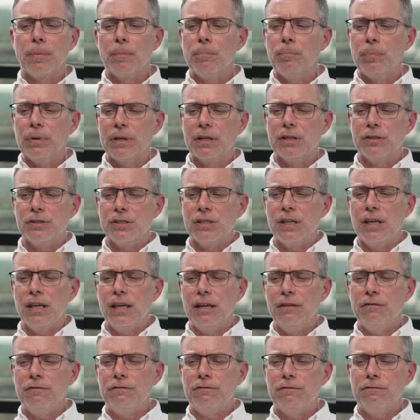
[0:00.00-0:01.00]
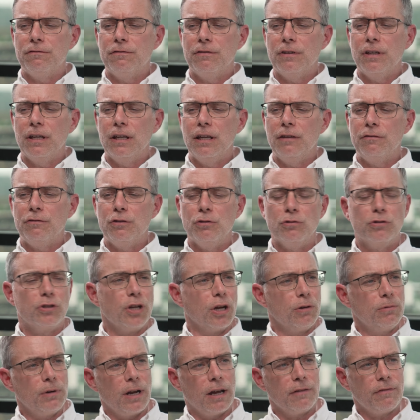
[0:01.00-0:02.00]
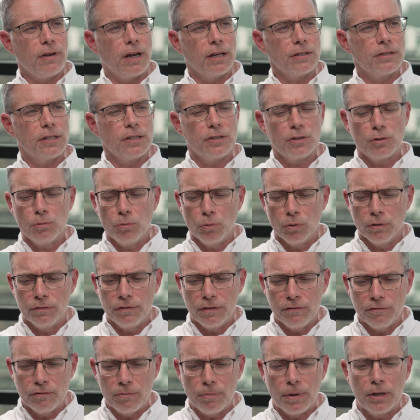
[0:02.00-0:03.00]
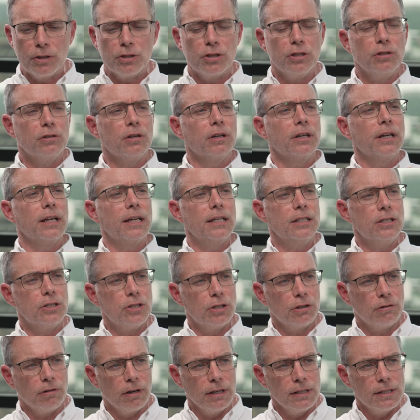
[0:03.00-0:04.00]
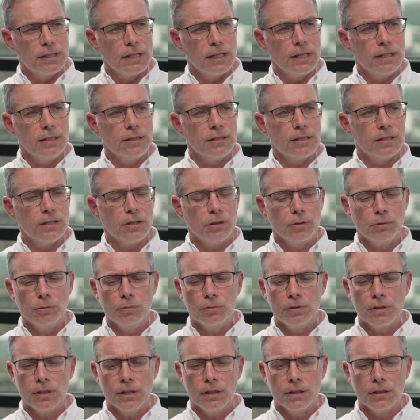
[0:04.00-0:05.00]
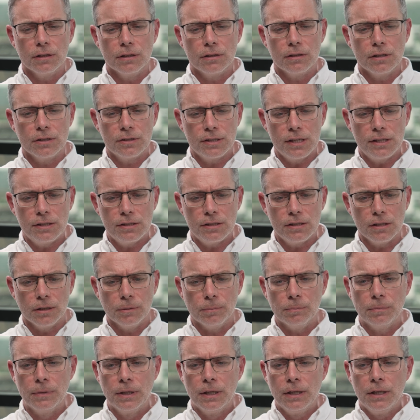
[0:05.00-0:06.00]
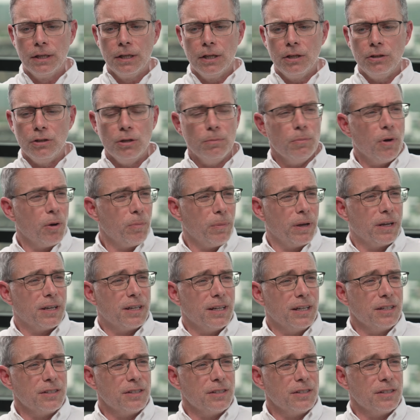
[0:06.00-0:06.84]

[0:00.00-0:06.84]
Because if you don't have access to all of the information, you don't integrate it into the system, you might make an